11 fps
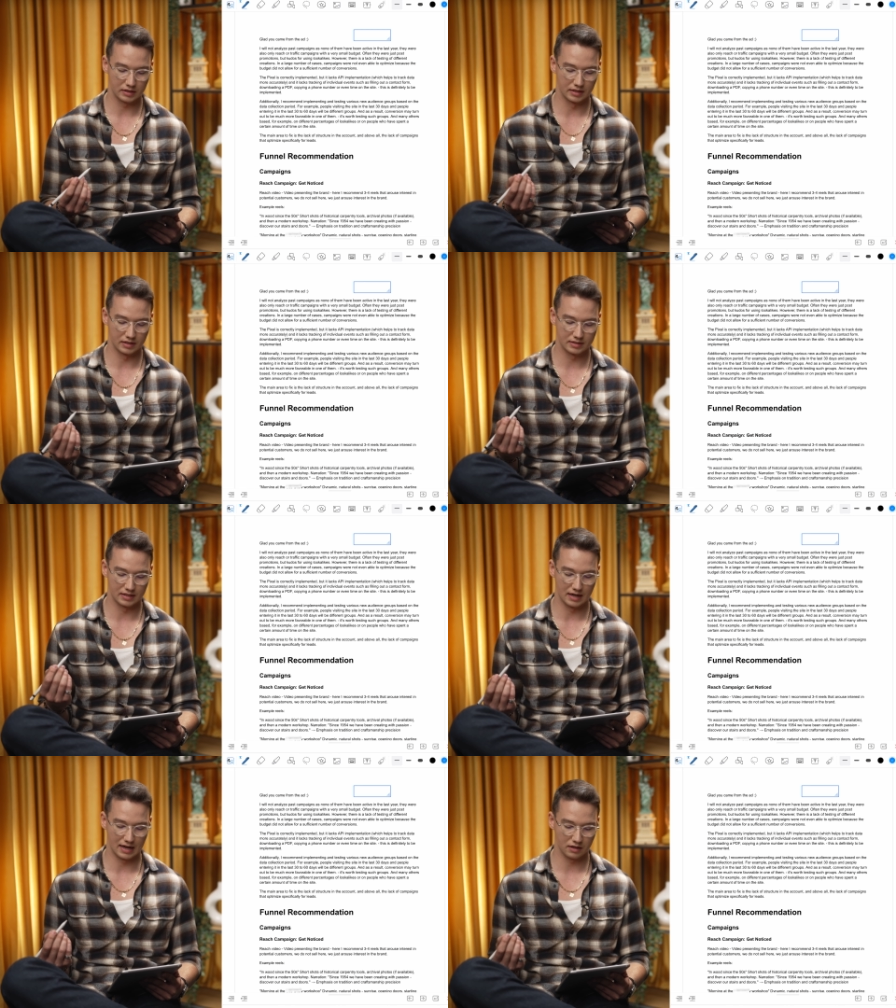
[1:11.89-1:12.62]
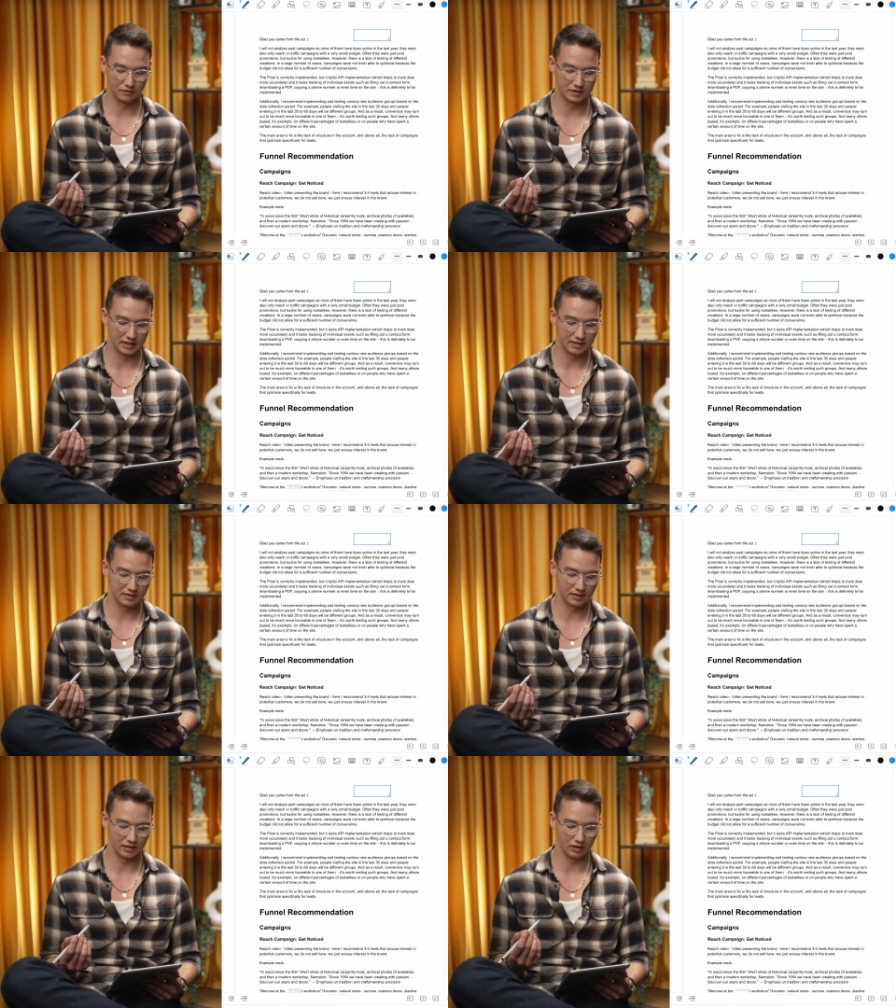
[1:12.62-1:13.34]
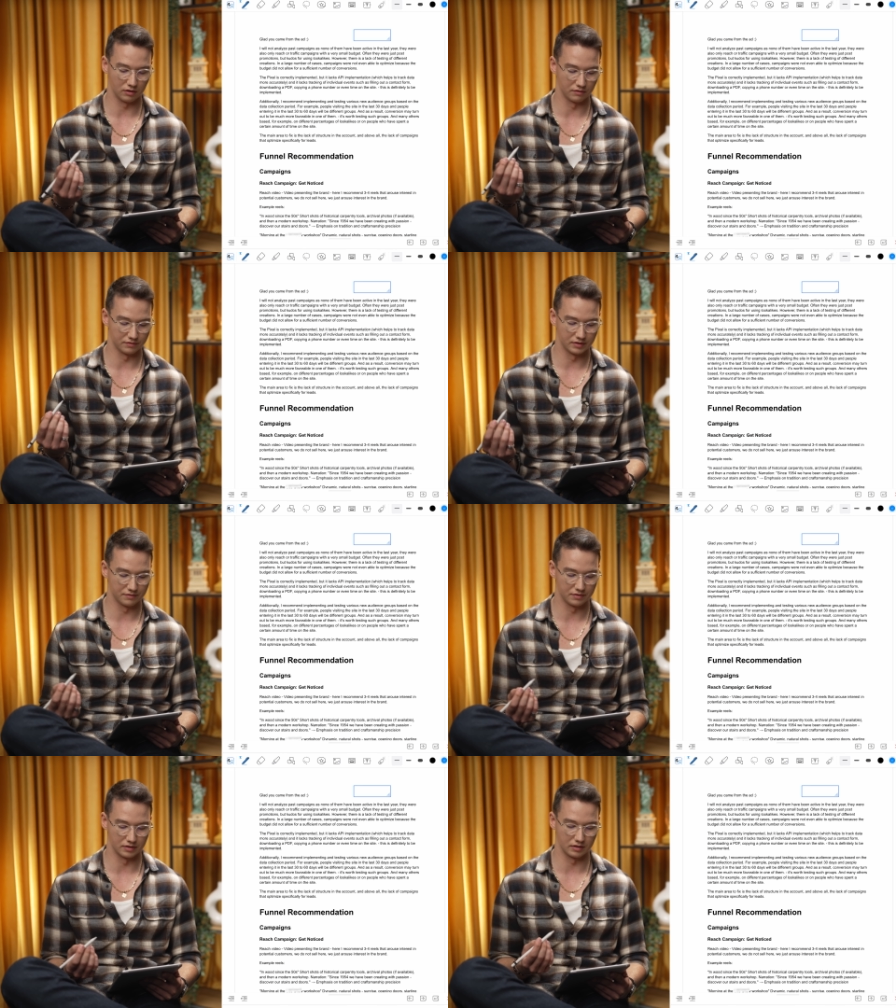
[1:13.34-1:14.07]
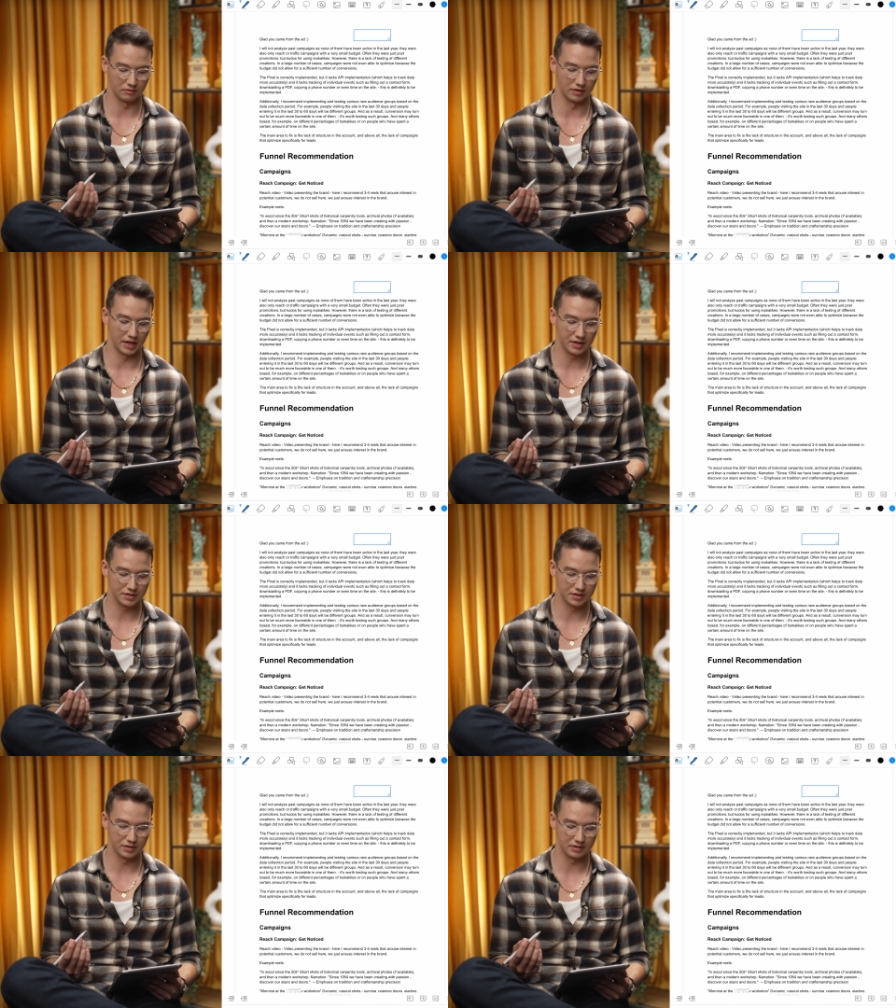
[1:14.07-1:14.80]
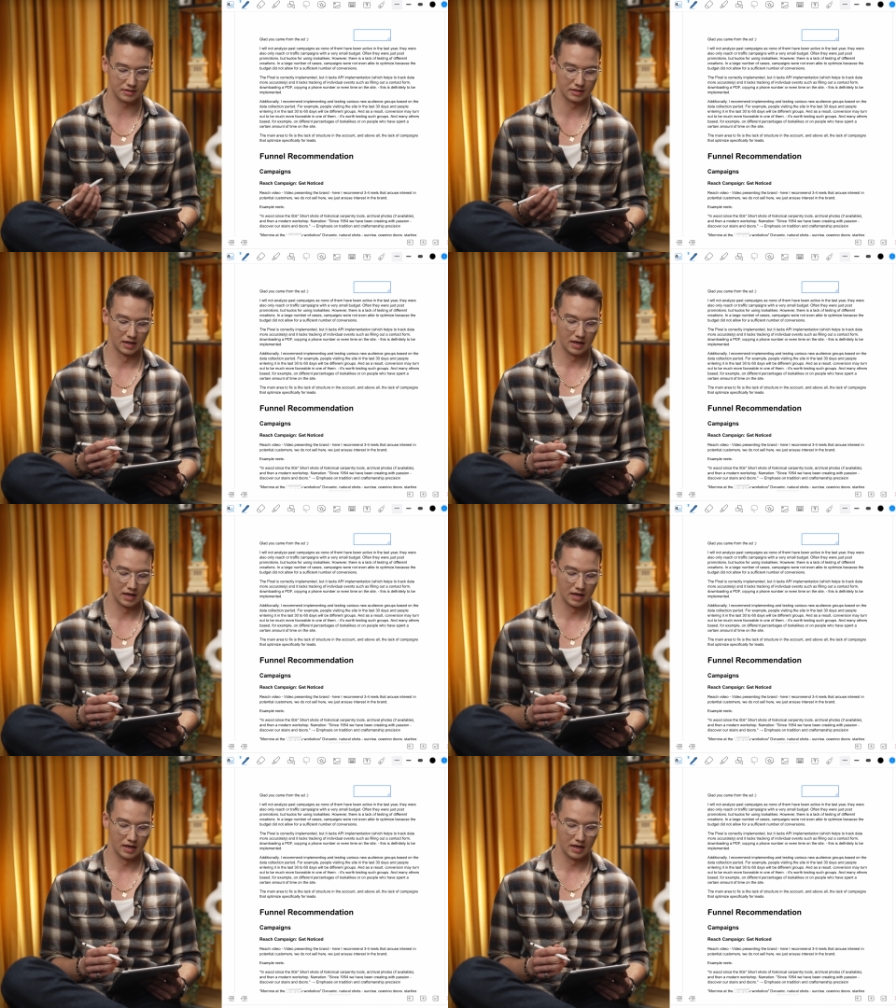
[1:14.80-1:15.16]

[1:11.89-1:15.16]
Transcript: there is a lack of testing of different creations.